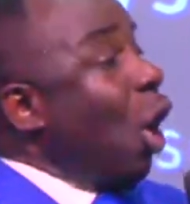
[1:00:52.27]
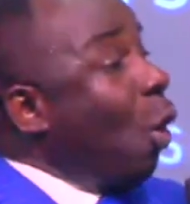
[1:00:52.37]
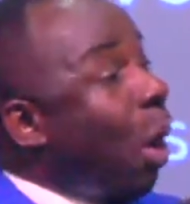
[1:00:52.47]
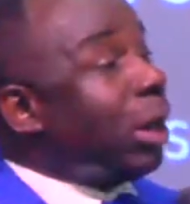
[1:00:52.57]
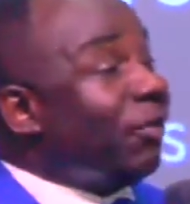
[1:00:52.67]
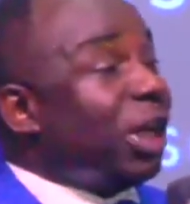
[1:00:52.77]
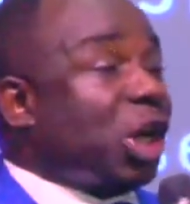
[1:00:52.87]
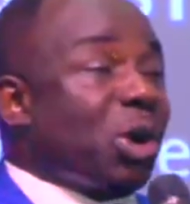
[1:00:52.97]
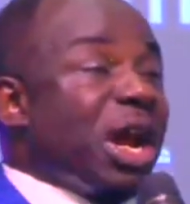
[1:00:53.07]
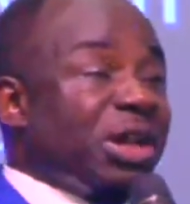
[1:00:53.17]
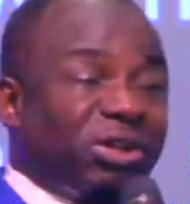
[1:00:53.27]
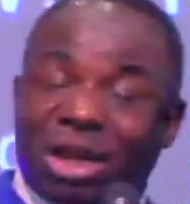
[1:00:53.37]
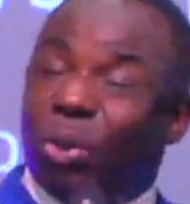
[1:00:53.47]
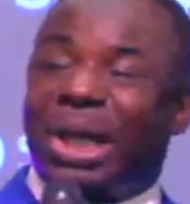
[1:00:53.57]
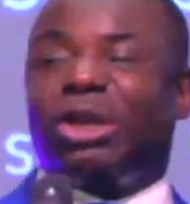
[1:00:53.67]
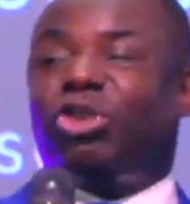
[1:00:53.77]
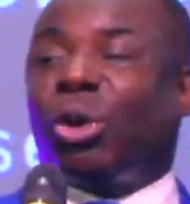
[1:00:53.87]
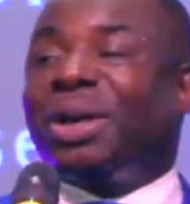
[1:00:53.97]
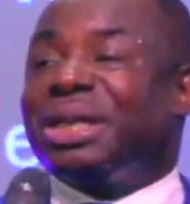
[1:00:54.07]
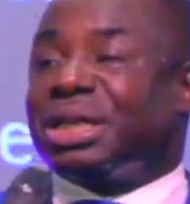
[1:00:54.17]
one of the grace that we
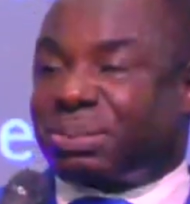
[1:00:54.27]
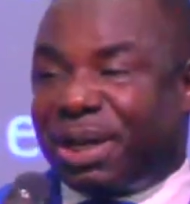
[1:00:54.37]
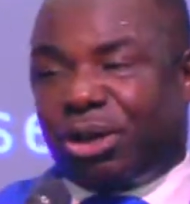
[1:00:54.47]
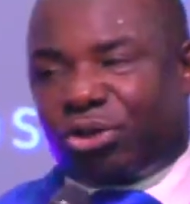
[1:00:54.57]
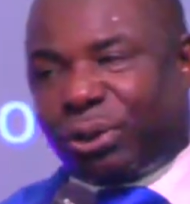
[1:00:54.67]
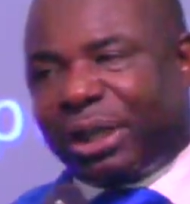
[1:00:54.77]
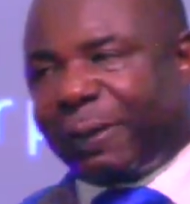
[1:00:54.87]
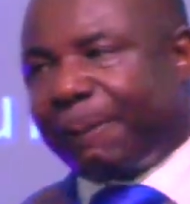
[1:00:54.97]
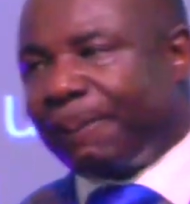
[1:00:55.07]
enjoy in this ministry?